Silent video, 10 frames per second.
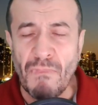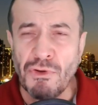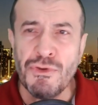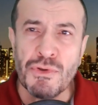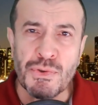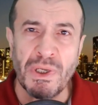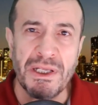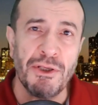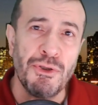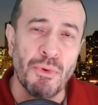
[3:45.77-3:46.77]
usually
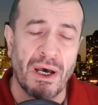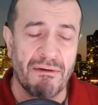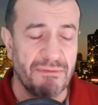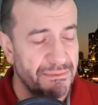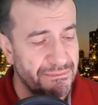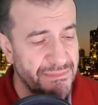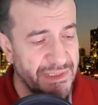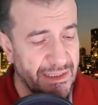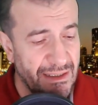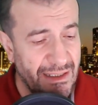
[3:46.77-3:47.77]
you have
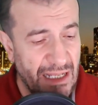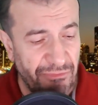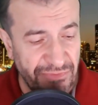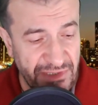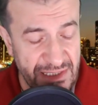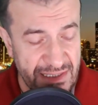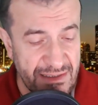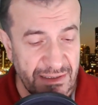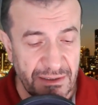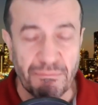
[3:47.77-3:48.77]
the
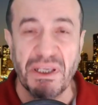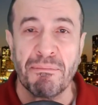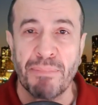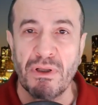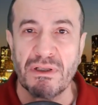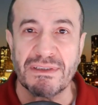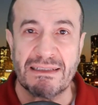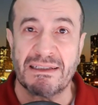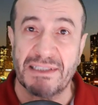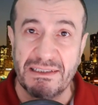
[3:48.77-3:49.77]
leftist people
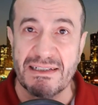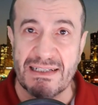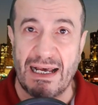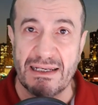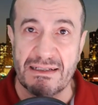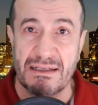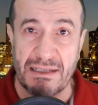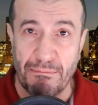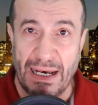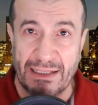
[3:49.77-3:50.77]
that criticize
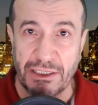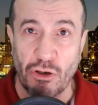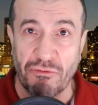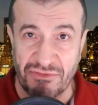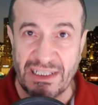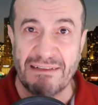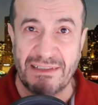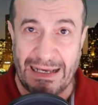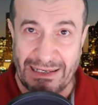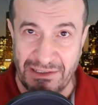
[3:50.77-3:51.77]
somebody of that
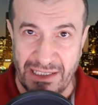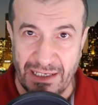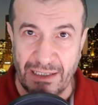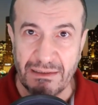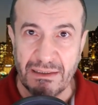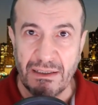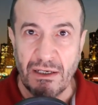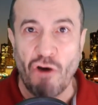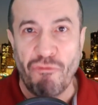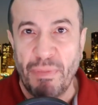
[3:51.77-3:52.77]
idea
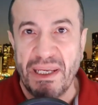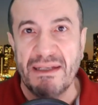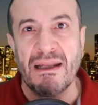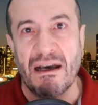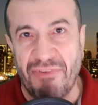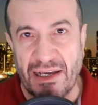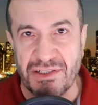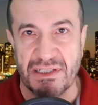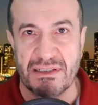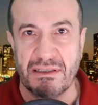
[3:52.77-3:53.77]
of being a
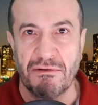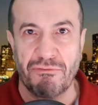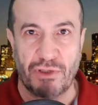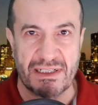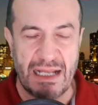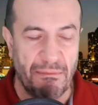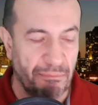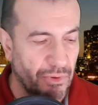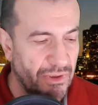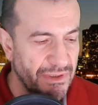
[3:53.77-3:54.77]
fascist. For
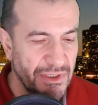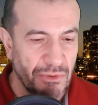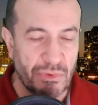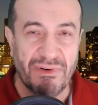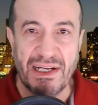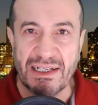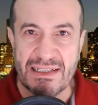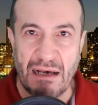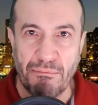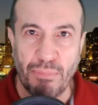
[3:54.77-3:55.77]
example, we have an
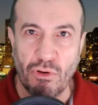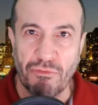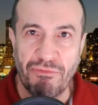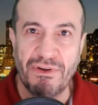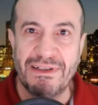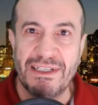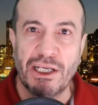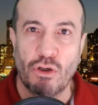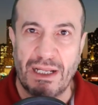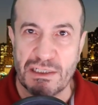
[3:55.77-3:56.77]
example of
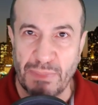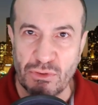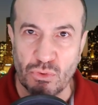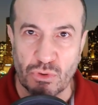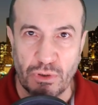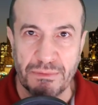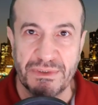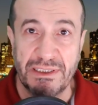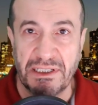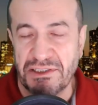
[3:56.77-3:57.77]
Nicolas Maduro, the
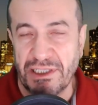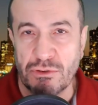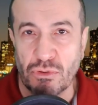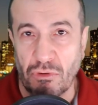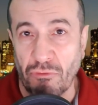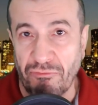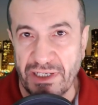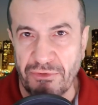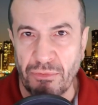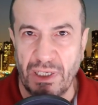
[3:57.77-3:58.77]
dictator of
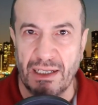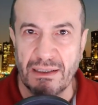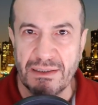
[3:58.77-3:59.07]
Venezuela,